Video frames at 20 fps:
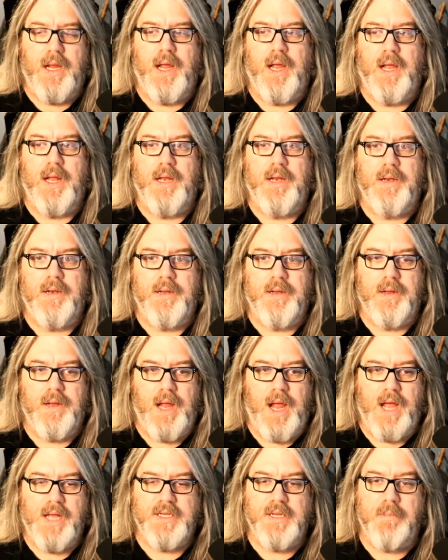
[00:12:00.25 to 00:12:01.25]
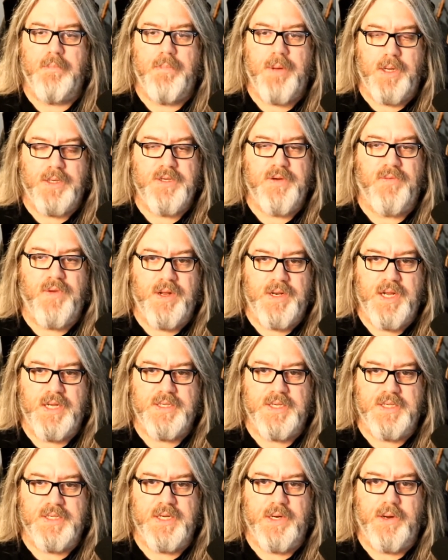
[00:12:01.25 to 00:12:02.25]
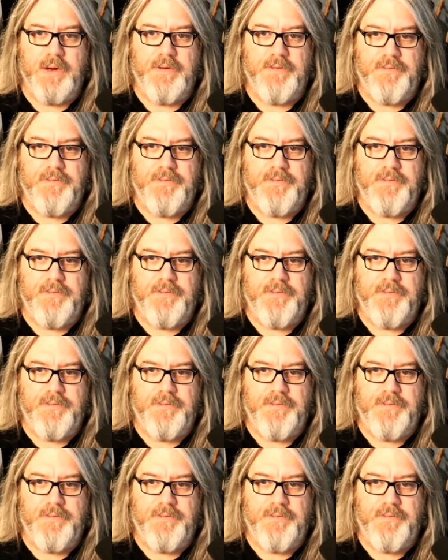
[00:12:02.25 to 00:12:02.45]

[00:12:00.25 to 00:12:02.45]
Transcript: and has a bunch of unnecessary